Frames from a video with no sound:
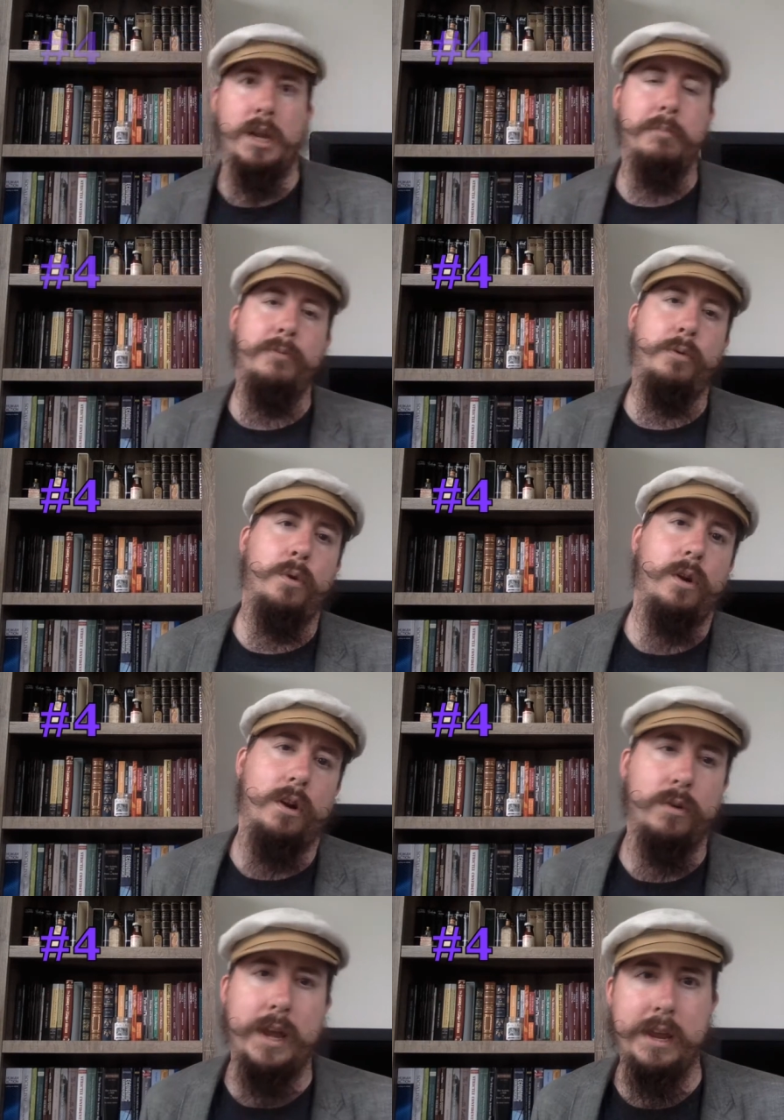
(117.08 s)
Number
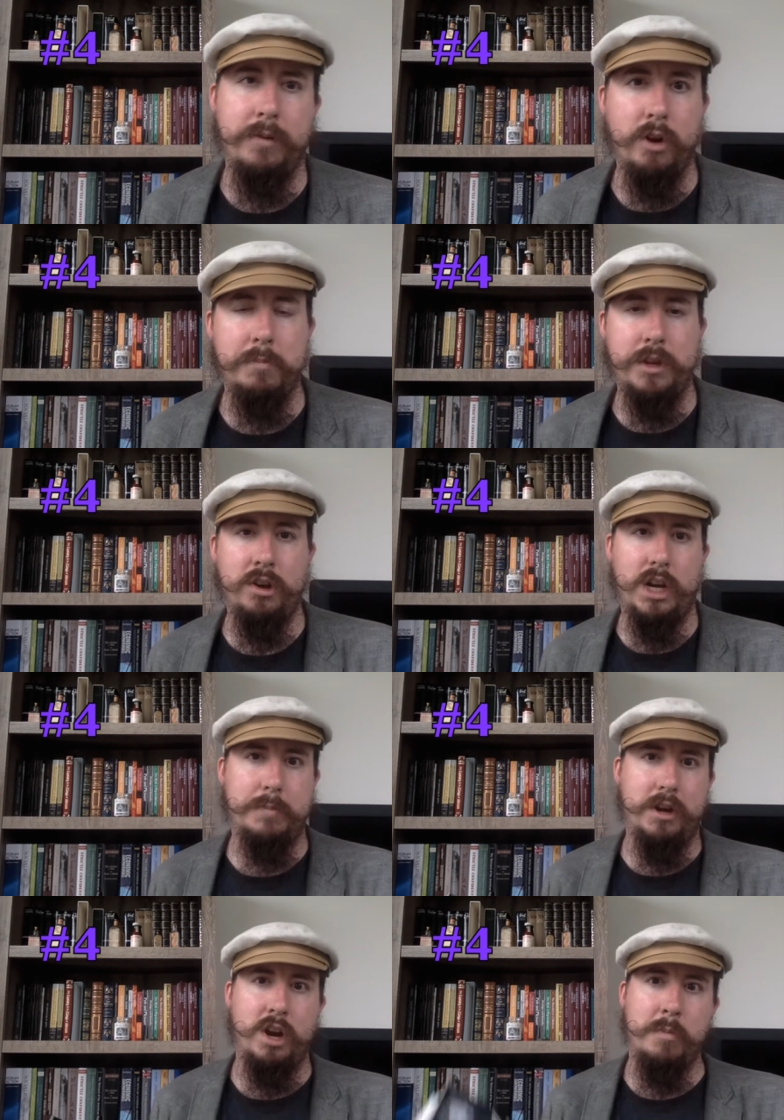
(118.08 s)
4, okay, you've heard me talk
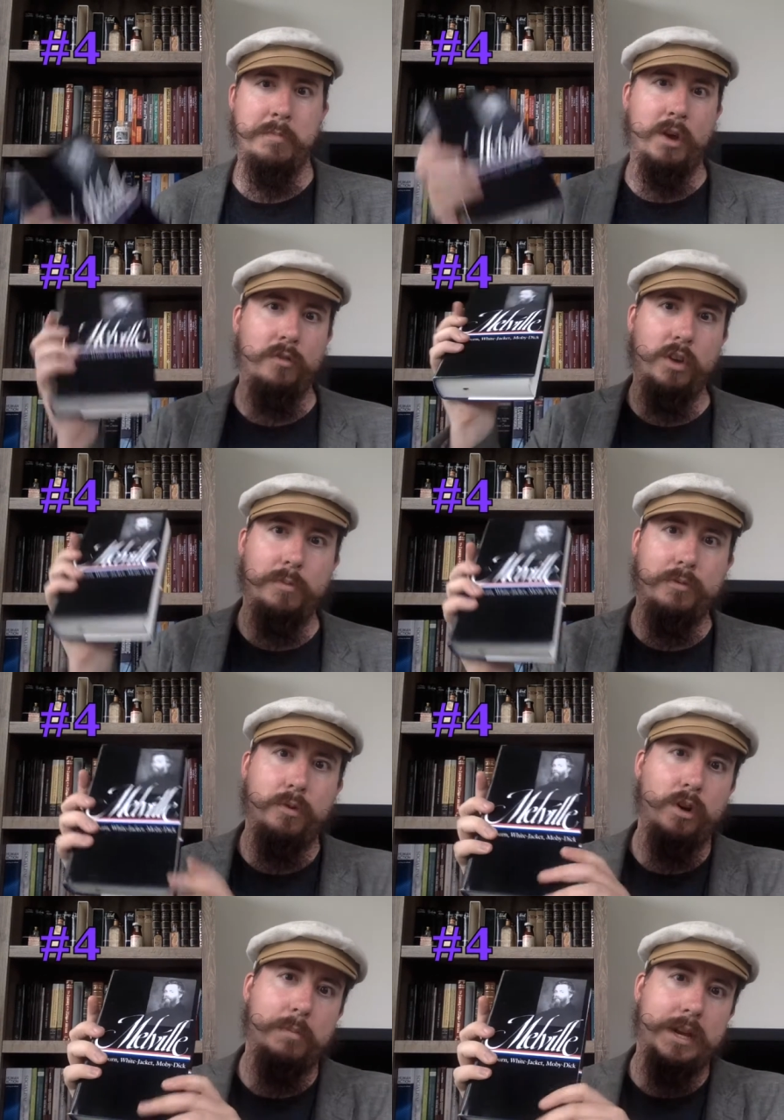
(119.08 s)
about Herman Melville
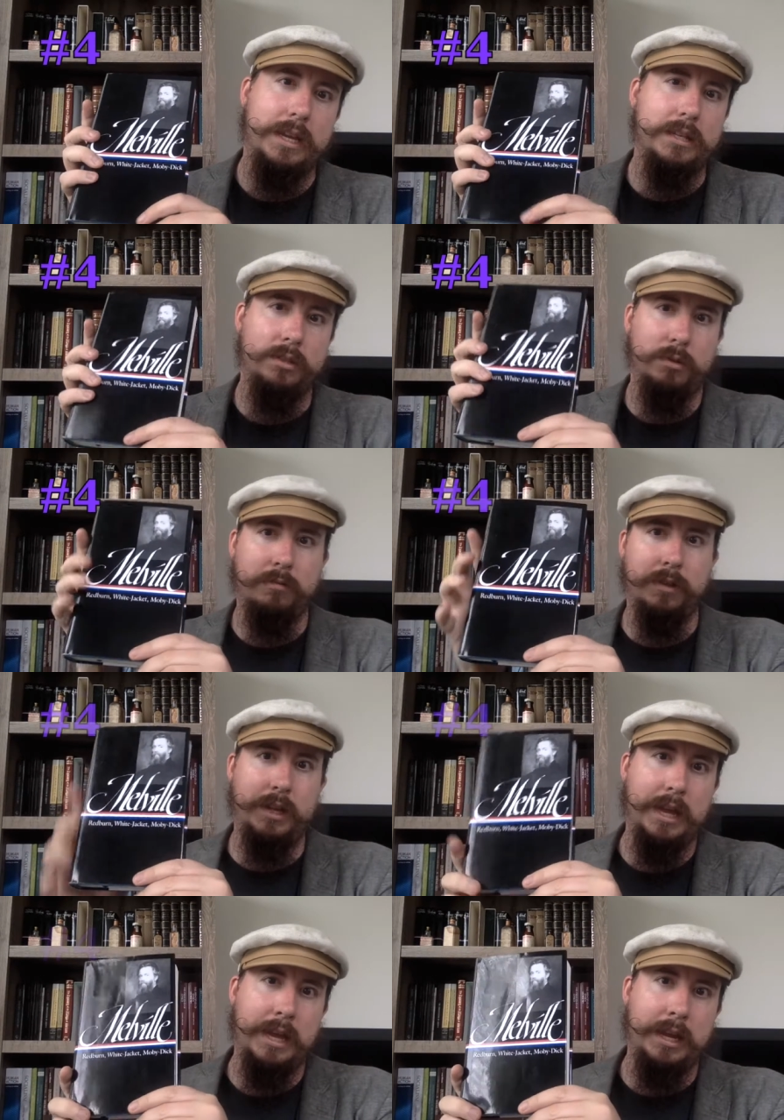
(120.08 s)
before, but he is sort of the
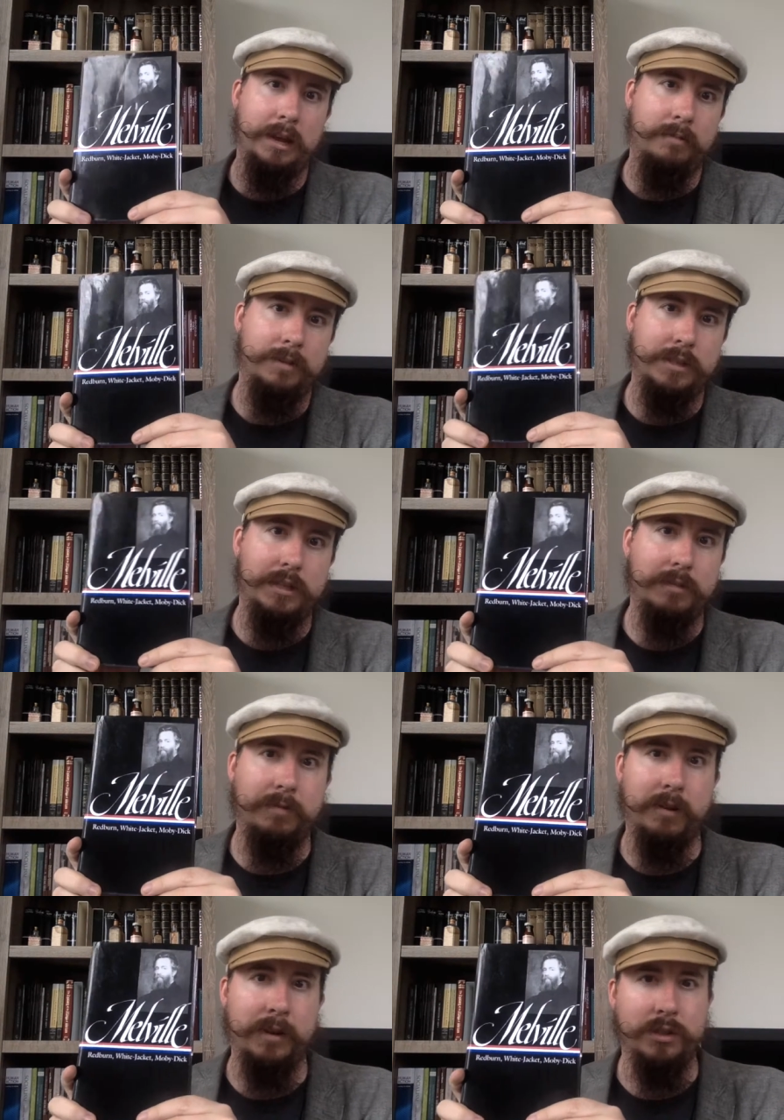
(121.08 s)
king of the
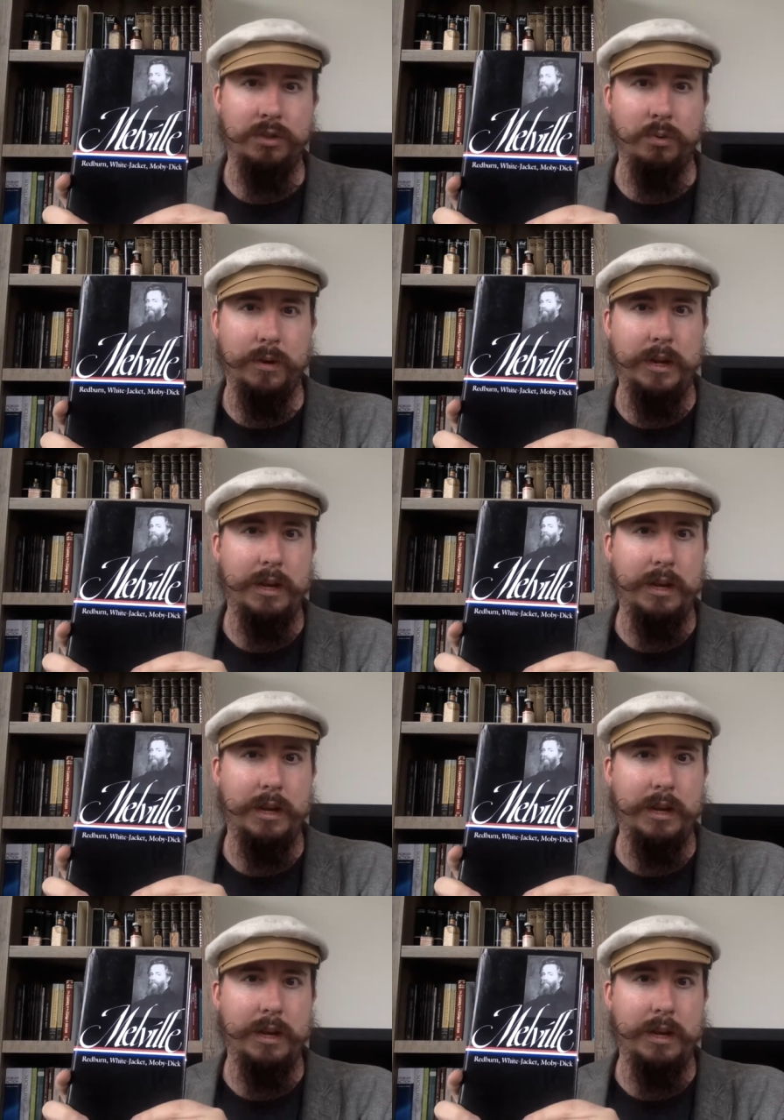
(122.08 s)
seafaring story.